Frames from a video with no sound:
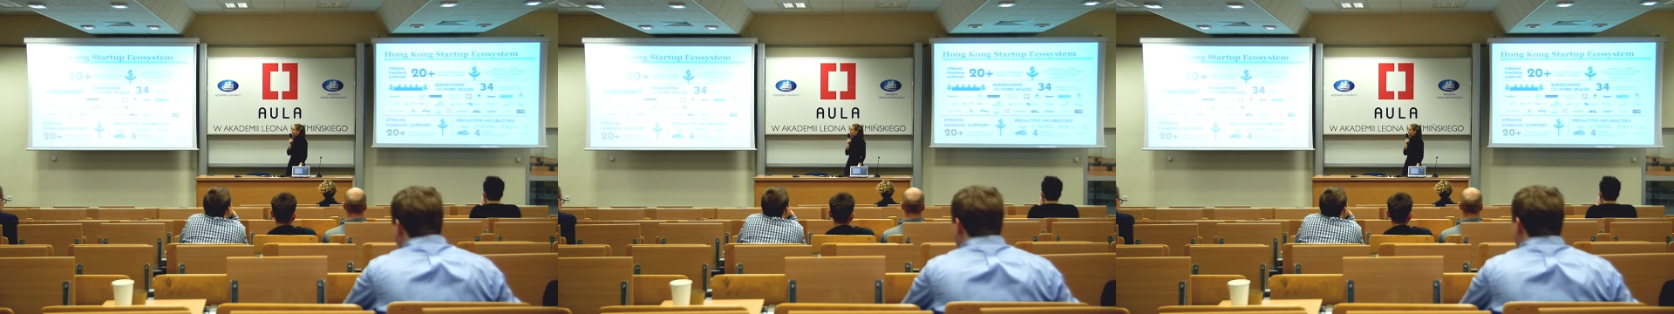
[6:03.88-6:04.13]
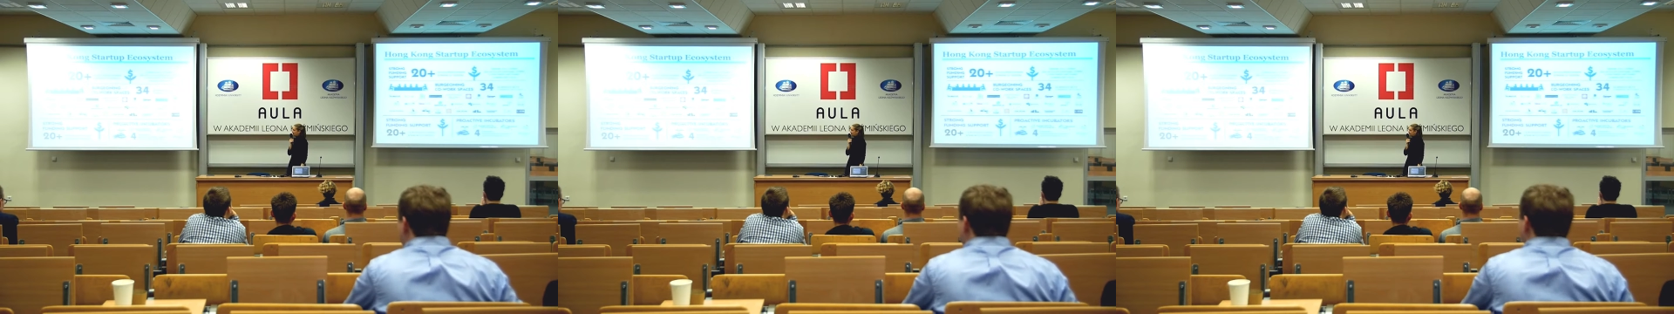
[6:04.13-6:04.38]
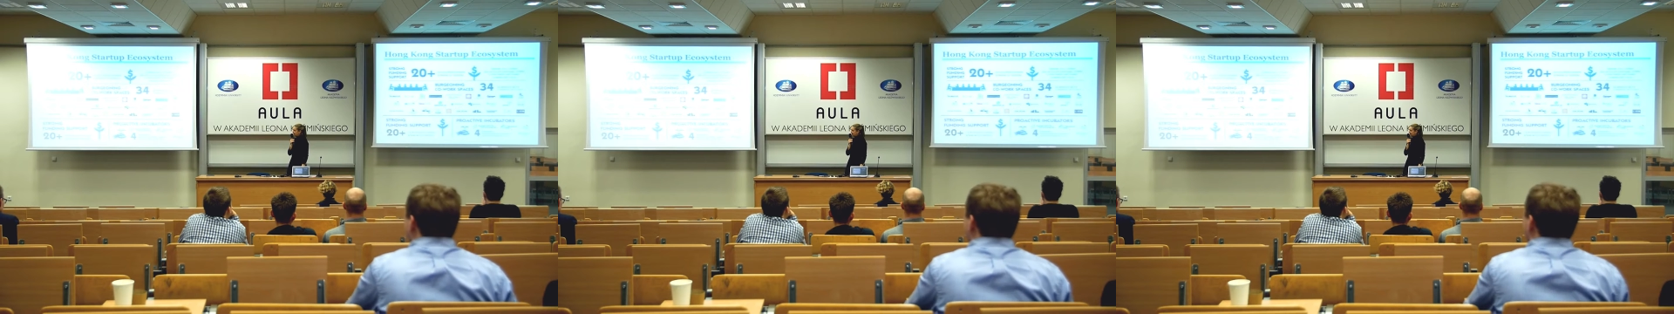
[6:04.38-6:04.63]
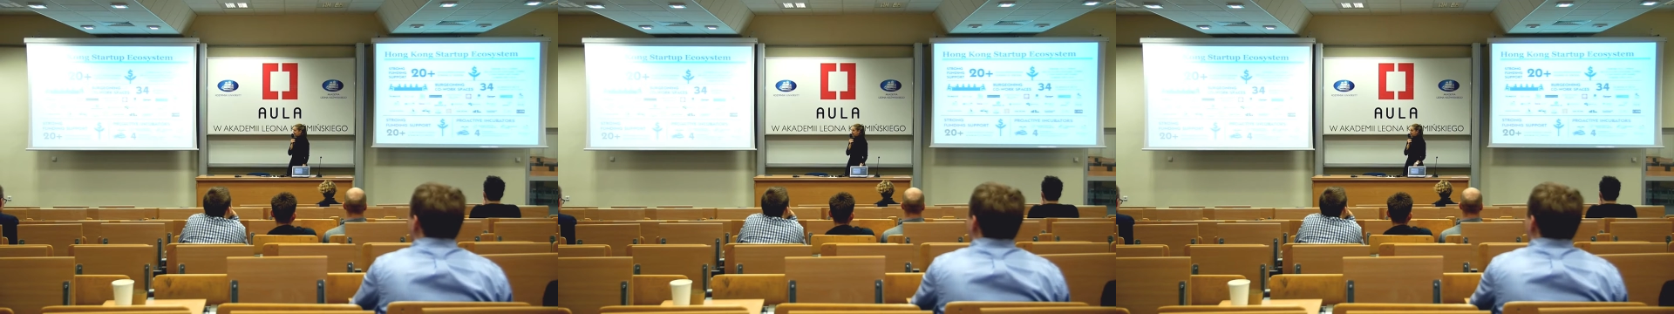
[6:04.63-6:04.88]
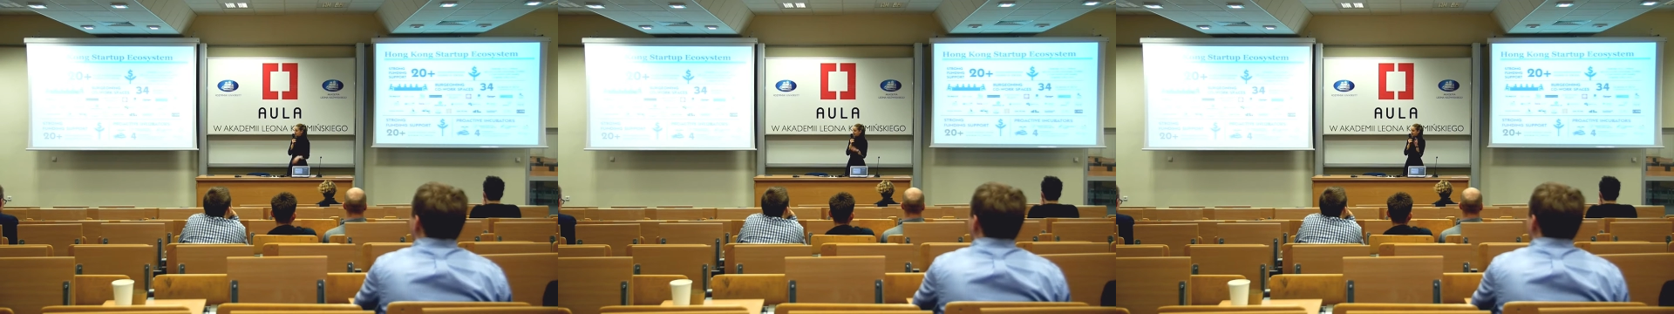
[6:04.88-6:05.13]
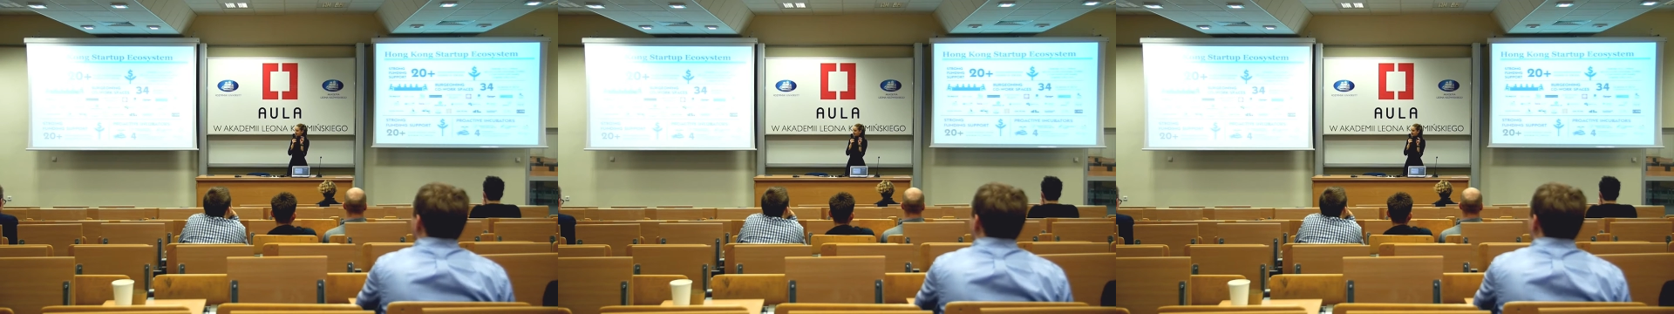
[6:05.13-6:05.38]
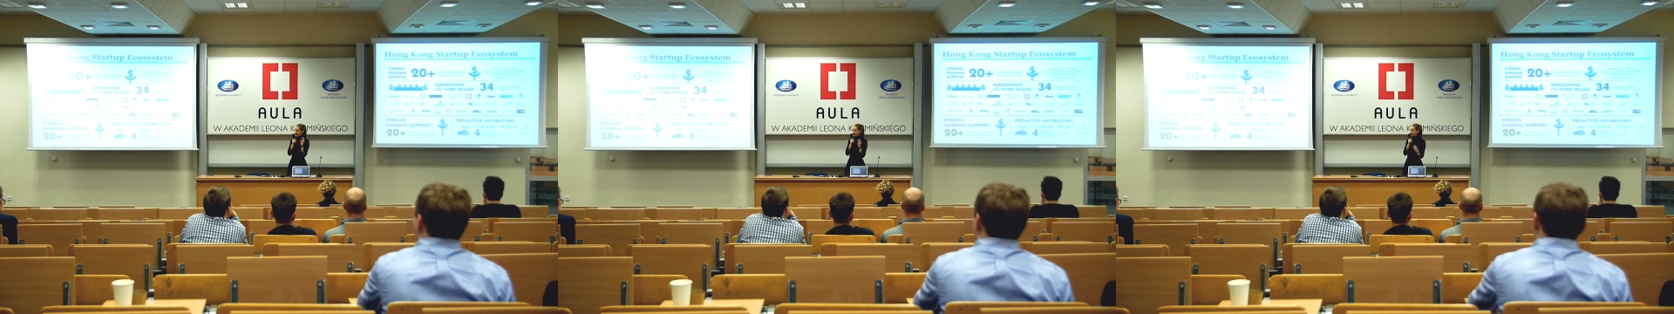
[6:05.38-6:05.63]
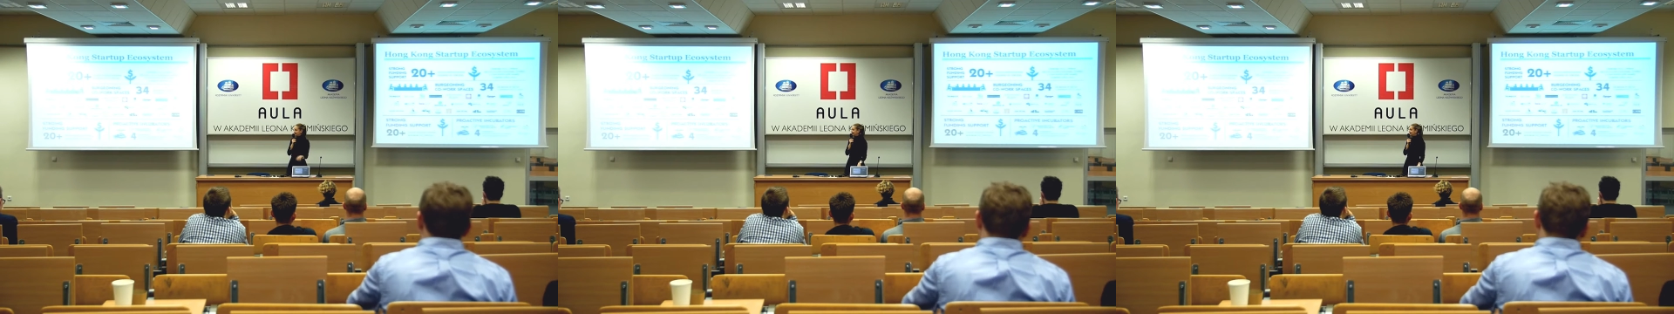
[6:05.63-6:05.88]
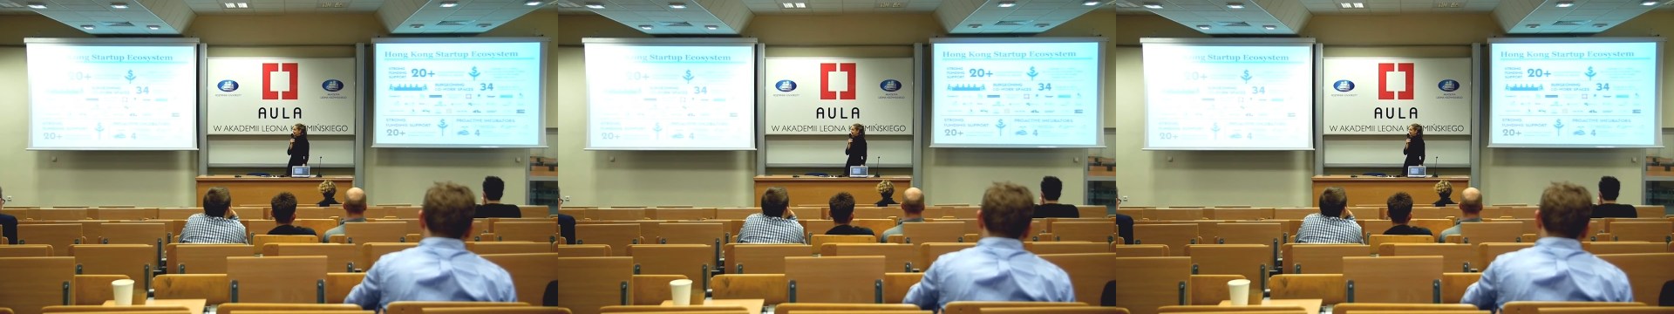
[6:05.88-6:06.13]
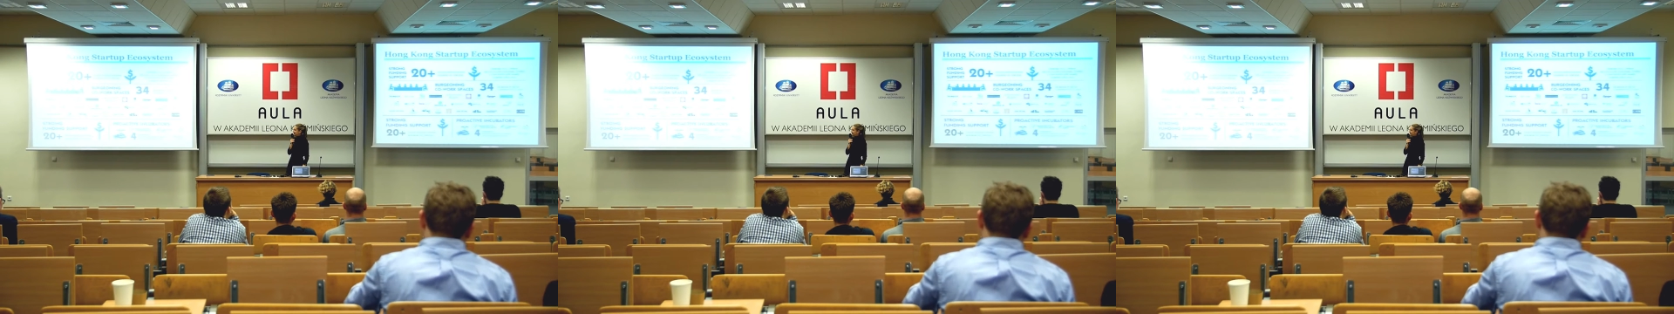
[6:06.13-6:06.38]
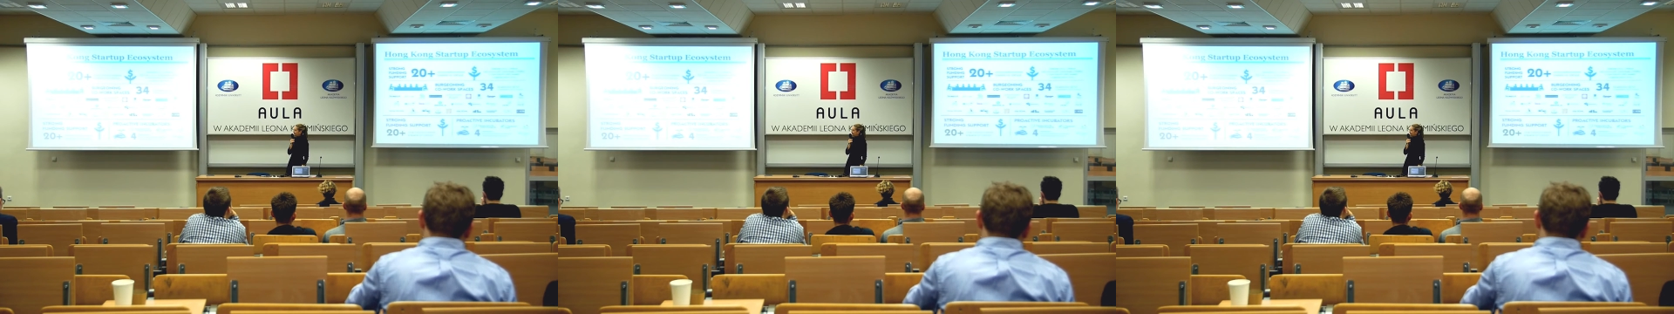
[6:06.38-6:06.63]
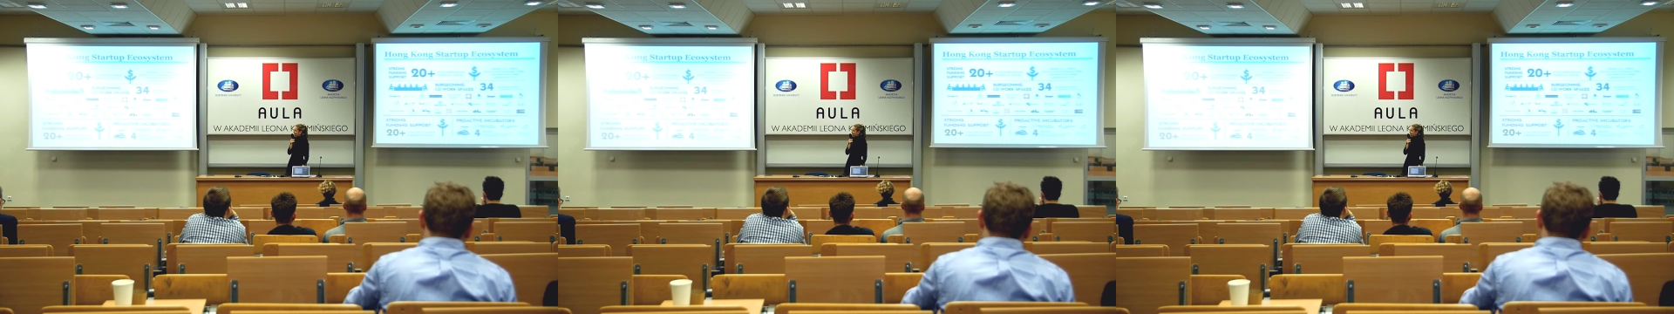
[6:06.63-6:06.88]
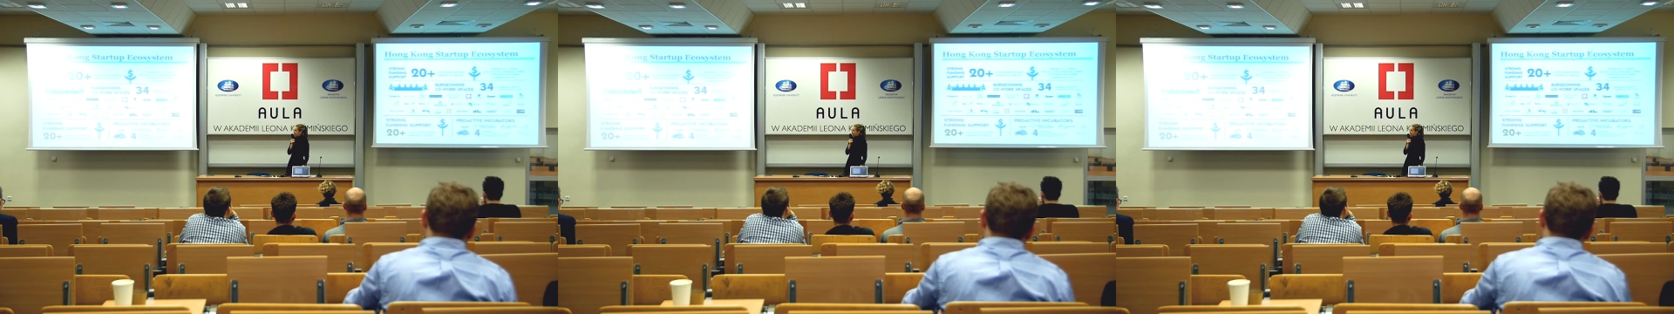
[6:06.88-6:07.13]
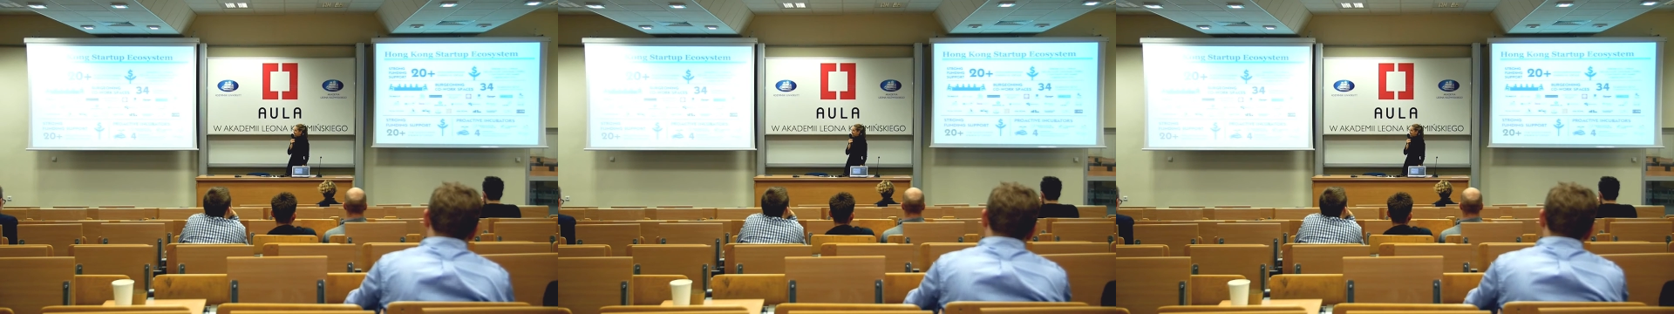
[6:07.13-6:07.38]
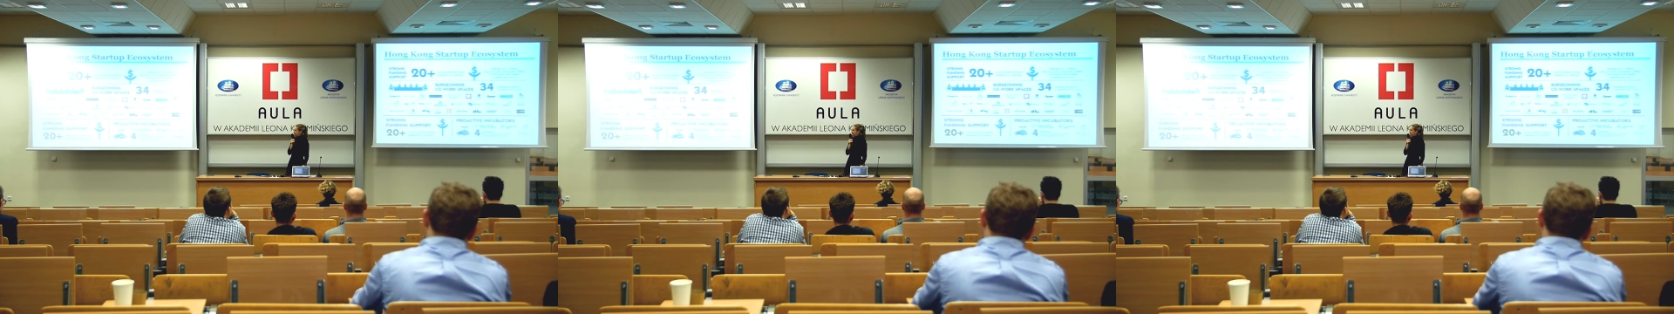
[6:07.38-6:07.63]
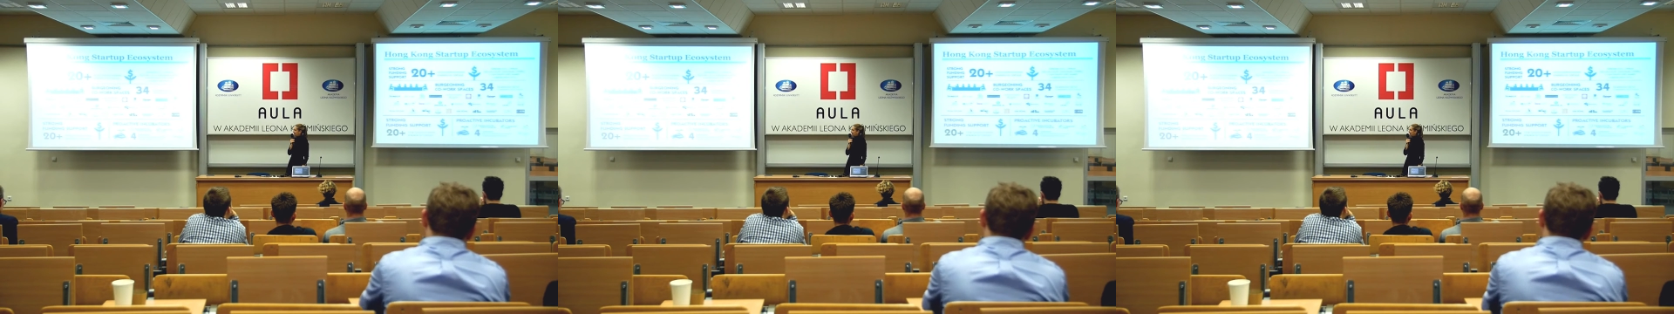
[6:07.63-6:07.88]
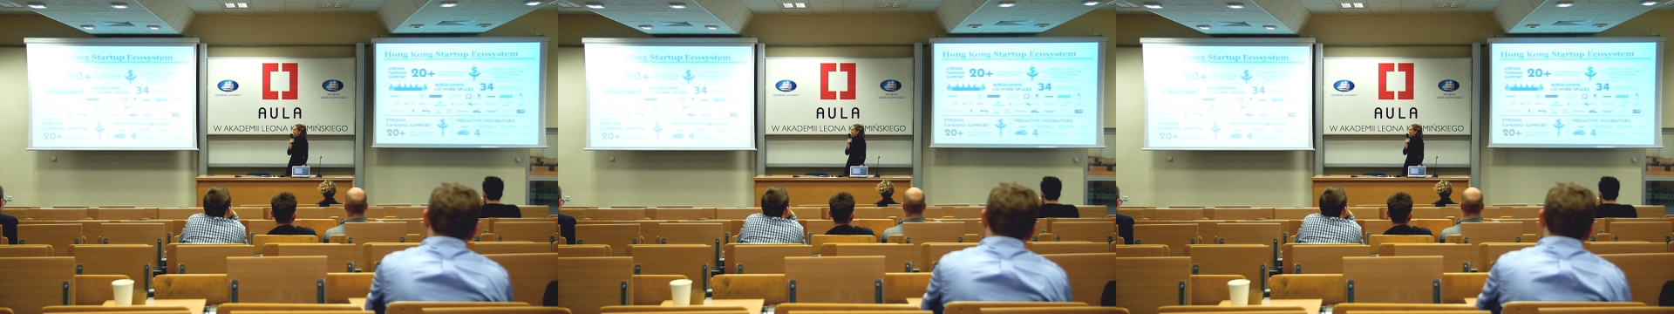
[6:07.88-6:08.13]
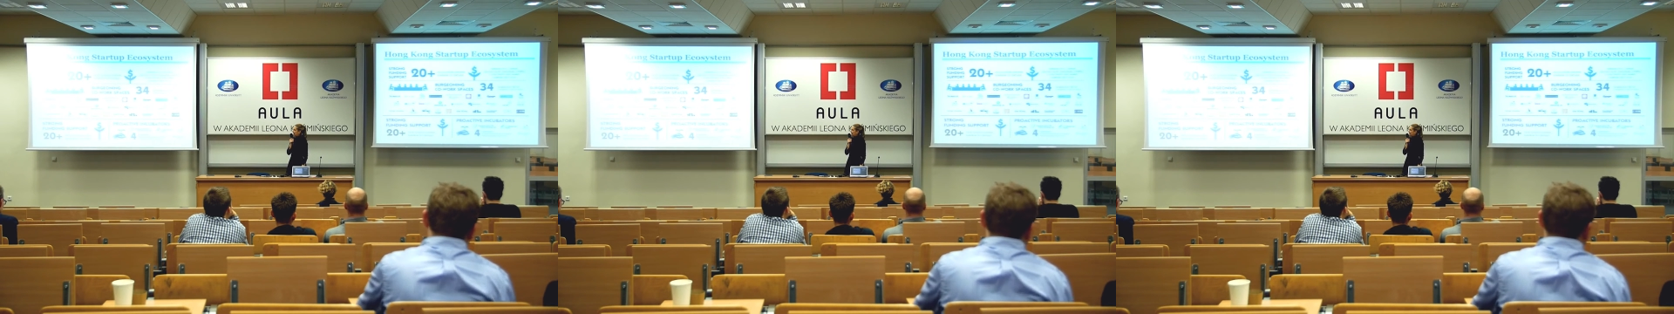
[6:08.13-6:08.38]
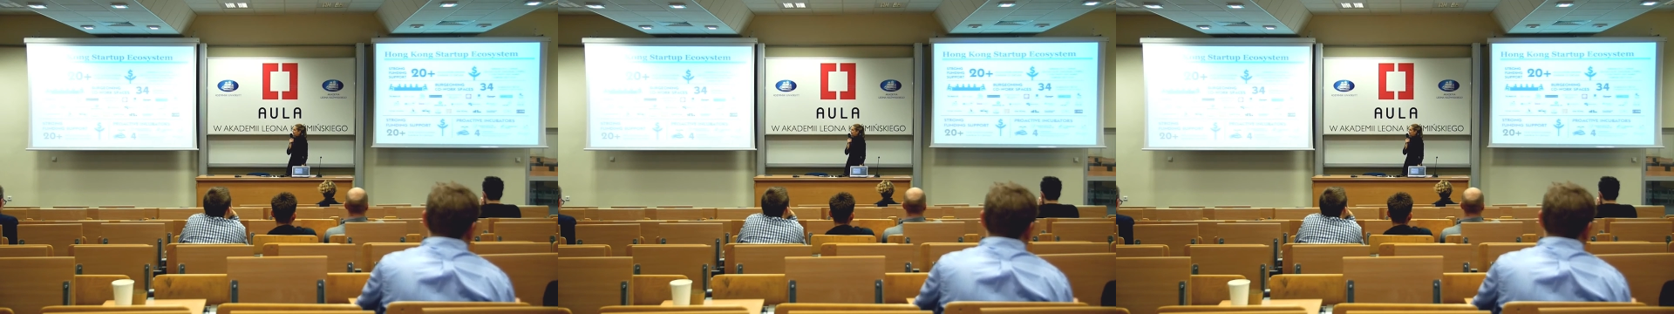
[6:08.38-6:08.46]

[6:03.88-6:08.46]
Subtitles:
Nobody's mouth can be seen.